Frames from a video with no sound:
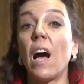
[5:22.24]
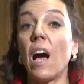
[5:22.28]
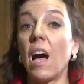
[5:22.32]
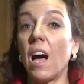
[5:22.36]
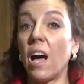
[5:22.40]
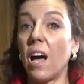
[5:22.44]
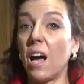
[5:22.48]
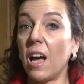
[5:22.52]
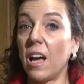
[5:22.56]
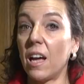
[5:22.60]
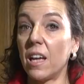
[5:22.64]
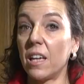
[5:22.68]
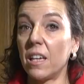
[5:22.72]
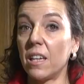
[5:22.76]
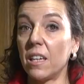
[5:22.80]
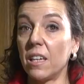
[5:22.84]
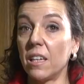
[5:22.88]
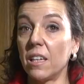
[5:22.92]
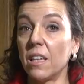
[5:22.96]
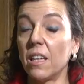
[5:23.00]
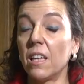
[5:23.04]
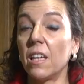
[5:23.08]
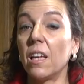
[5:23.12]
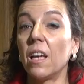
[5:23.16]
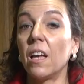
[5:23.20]

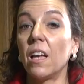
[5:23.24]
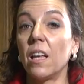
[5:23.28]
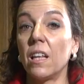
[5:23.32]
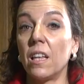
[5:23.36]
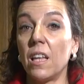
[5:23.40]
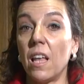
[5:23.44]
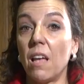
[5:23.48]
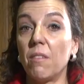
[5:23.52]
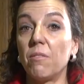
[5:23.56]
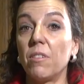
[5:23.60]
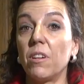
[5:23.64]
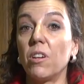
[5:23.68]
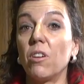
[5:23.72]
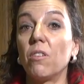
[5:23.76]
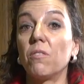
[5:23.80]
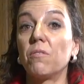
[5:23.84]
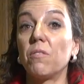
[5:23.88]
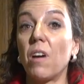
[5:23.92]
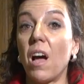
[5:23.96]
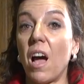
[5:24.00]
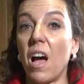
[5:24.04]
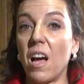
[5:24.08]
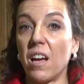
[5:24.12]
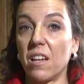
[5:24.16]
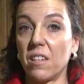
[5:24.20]
high level of
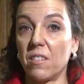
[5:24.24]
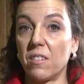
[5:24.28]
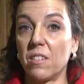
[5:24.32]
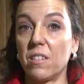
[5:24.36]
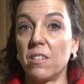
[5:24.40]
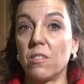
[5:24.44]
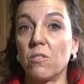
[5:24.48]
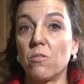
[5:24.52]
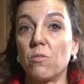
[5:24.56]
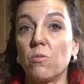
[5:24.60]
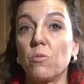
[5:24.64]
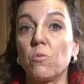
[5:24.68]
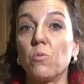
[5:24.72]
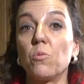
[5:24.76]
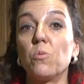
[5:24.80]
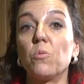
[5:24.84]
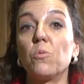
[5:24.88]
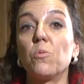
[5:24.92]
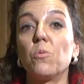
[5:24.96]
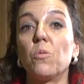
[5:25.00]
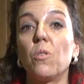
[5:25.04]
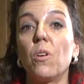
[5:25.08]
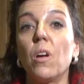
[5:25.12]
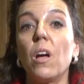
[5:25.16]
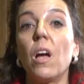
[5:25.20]
access
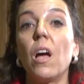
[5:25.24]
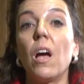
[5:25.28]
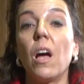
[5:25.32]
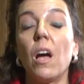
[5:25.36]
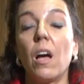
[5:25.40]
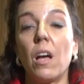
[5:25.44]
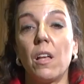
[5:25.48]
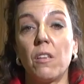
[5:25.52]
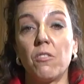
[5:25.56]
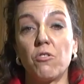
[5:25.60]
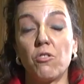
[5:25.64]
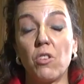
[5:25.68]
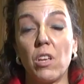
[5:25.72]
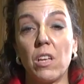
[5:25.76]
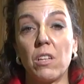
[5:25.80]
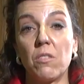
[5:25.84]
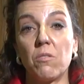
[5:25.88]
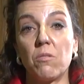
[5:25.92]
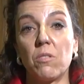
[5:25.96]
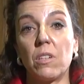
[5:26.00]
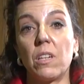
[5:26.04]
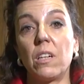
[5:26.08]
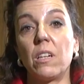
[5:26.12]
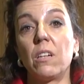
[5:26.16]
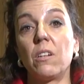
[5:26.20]
to
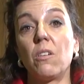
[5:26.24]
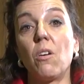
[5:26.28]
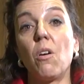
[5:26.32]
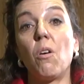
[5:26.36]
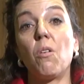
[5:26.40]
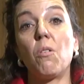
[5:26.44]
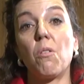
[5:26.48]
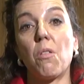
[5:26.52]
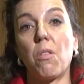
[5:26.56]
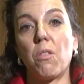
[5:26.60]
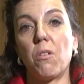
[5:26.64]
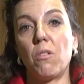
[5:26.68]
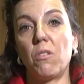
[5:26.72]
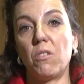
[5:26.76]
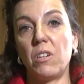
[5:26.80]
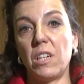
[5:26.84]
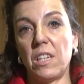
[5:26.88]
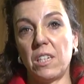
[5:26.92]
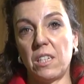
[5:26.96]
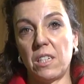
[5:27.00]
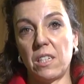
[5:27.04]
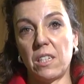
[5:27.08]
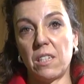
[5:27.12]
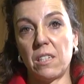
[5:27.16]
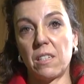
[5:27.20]
central
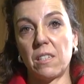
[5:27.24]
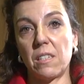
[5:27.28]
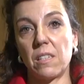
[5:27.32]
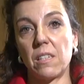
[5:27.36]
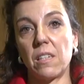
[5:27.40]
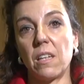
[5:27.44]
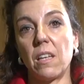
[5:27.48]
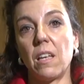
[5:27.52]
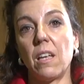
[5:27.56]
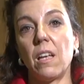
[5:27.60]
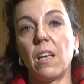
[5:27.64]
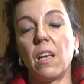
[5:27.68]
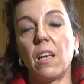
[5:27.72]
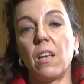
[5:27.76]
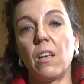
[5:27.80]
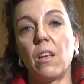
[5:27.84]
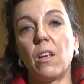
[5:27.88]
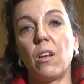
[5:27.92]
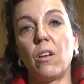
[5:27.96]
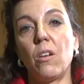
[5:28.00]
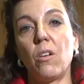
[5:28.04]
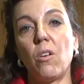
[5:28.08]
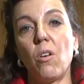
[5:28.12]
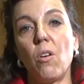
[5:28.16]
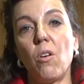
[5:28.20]
authorities.
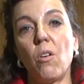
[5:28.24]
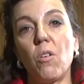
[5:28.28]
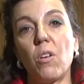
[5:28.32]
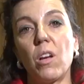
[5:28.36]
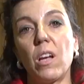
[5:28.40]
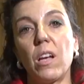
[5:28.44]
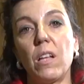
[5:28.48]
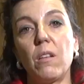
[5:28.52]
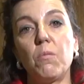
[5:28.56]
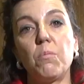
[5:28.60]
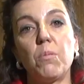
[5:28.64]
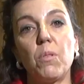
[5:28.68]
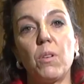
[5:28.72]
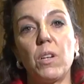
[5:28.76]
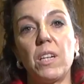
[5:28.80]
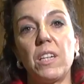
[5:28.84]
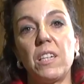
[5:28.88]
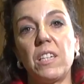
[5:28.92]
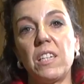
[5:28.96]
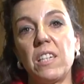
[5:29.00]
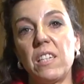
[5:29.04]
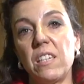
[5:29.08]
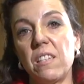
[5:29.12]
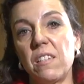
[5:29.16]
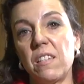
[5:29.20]
Local
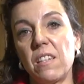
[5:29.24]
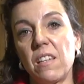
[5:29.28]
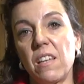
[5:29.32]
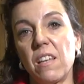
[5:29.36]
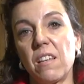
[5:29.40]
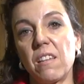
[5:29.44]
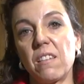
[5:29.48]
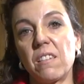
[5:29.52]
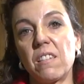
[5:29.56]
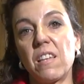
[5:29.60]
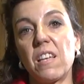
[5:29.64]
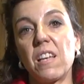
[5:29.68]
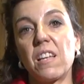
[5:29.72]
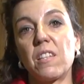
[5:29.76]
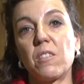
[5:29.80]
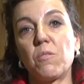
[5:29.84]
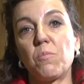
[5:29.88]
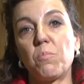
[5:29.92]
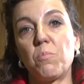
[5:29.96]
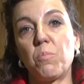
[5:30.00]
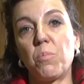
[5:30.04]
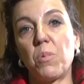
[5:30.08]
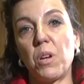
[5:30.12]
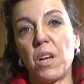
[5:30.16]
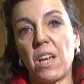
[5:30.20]
politicians
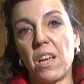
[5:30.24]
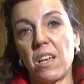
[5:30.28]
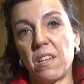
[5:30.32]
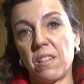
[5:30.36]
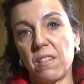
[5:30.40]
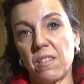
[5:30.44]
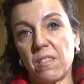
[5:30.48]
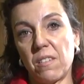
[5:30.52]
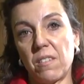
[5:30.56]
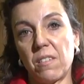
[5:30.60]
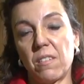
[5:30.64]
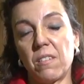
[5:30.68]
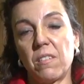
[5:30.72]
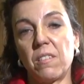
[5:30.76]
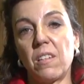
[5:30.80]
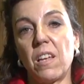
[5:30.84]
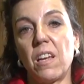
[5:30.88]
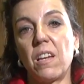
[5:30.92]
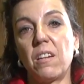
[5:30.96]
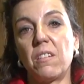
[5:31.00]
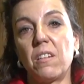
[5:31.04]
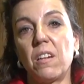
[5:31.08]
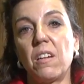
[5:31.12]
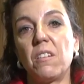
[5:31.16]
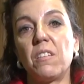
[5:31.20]
express
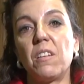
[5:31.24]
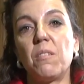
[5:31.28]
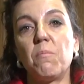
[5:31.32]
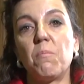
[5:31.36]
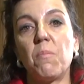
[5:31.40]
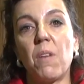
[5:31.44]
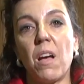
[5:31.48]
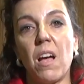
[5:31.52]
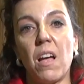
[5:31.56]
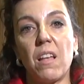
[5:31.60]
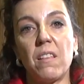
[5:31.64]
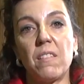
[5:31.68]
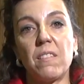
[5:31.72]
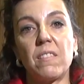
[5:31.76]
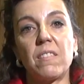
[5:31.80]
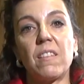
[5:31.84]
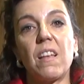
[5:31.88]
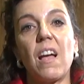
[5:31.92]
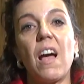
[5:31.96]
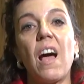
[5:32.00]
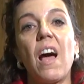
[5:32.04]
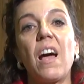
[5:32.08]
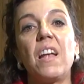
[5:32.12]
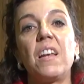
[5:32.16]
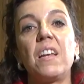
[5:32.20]
their demands
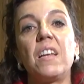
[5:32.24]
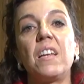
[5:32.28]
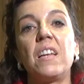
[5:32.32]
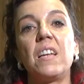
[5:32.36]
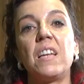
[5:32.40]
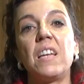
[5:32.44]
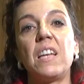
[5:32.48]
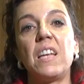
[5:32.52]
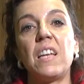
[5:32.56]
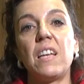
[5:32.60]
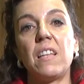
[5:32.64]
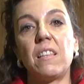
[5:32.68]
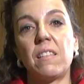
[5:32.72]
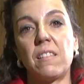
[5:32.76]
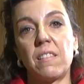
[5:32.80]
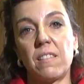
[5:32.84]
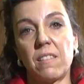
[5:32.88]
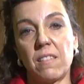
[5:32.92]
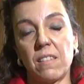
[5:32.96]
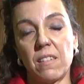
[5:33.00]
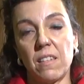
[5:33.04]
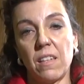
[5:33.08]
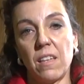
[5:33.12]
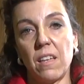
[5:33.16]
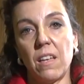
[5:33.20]
and
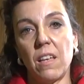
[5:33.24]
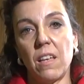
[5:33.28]
needs